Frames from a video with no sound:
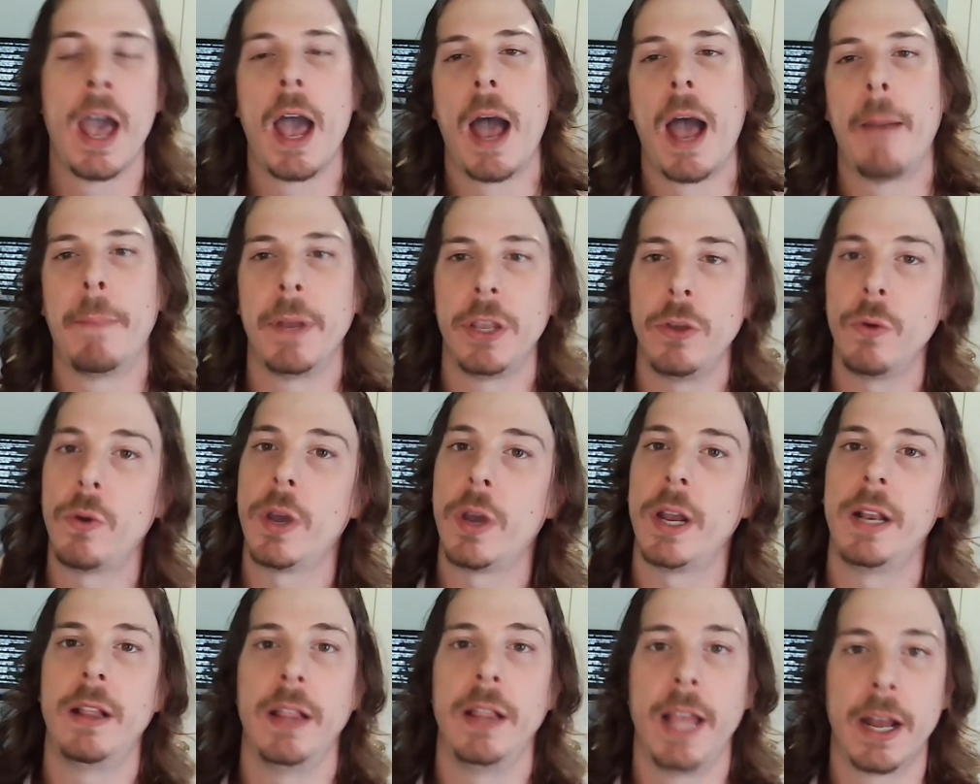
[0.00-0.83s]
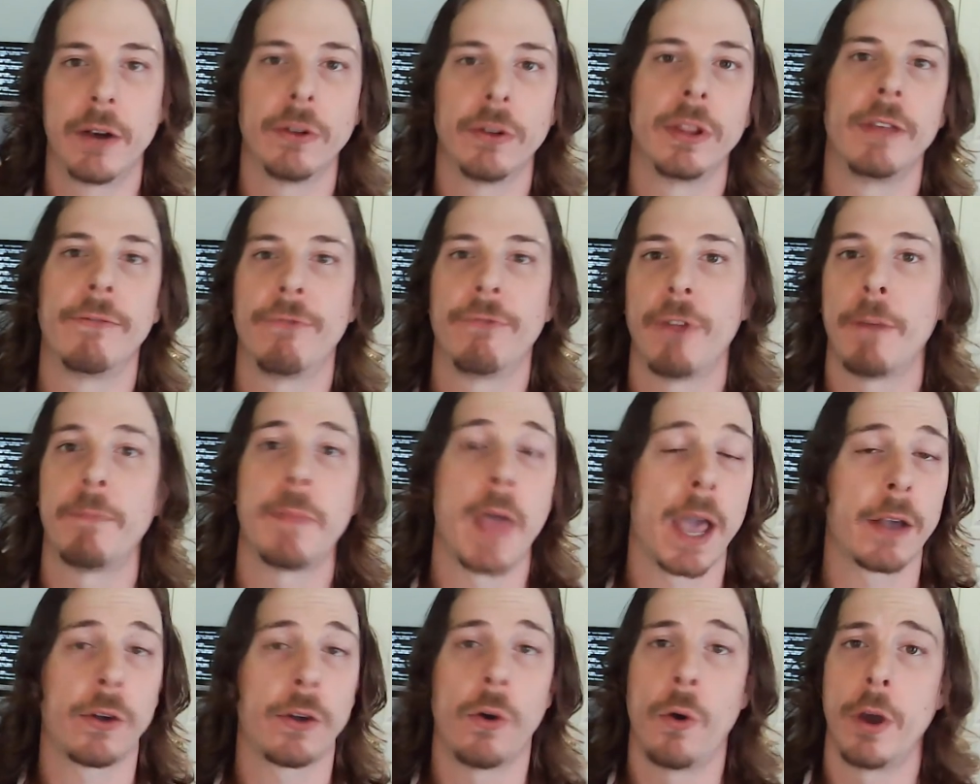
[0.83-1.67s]
But you could literally flip
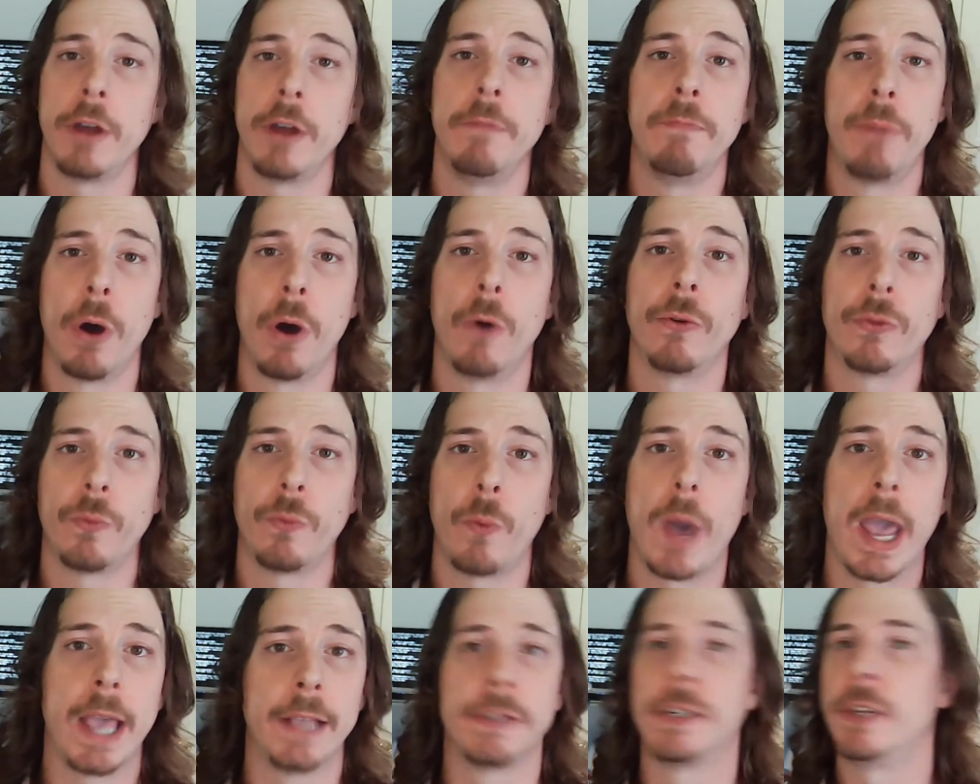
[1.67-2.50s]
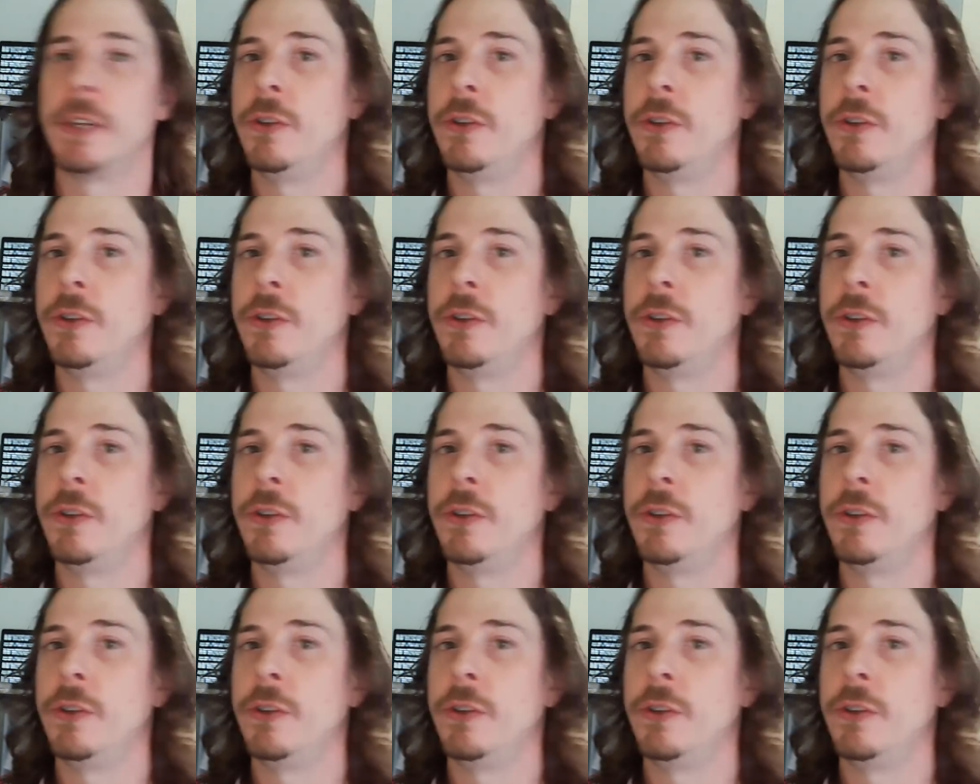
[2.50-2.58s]
that coin both ways,